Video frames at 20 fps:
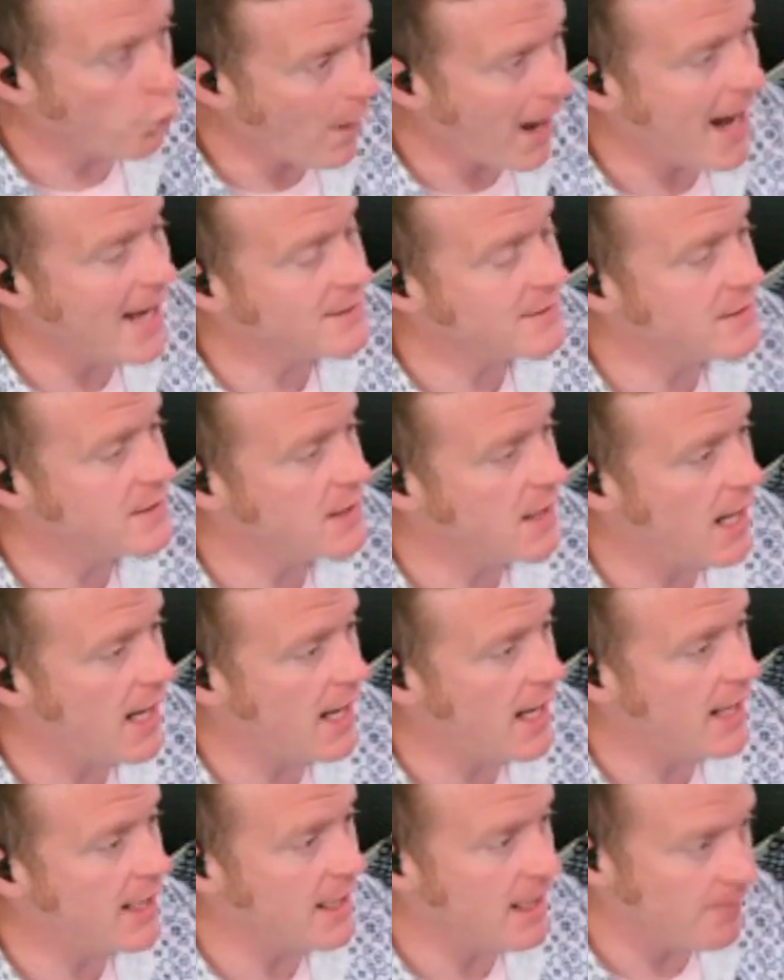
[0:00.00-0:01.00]
grant
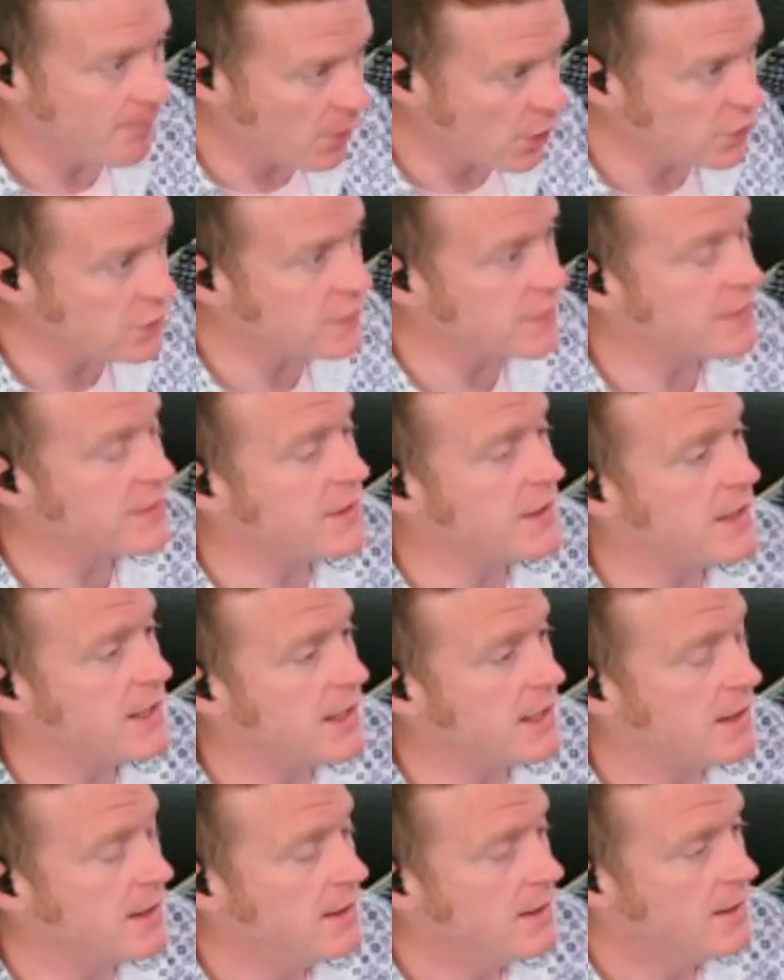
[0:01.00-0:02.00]
an
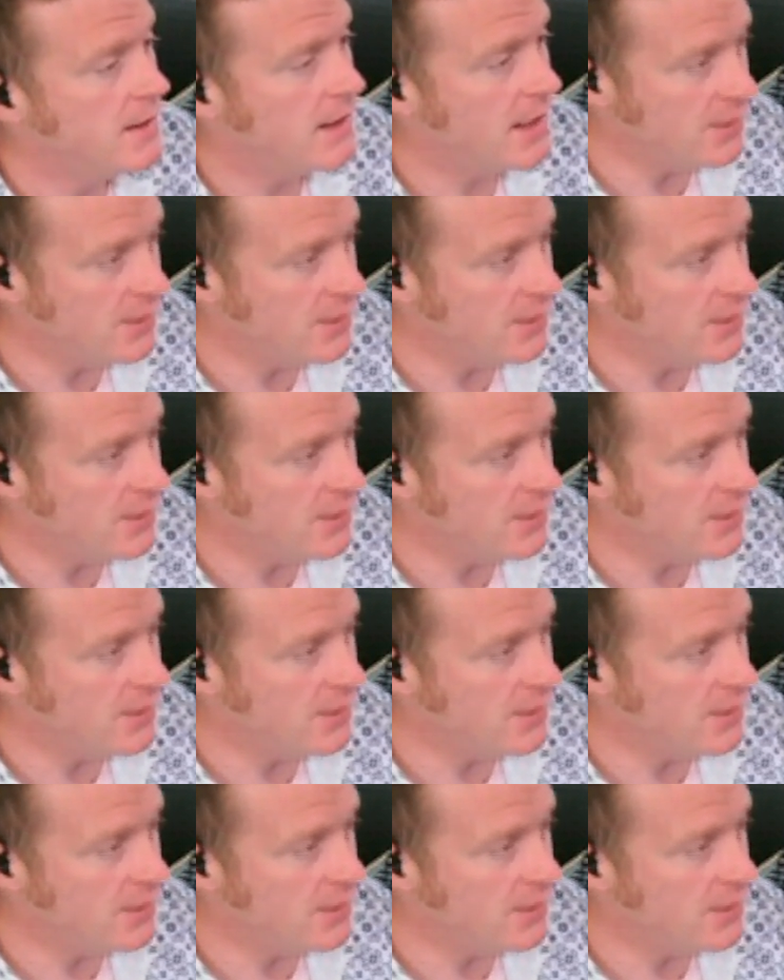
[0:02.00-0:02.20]
emergency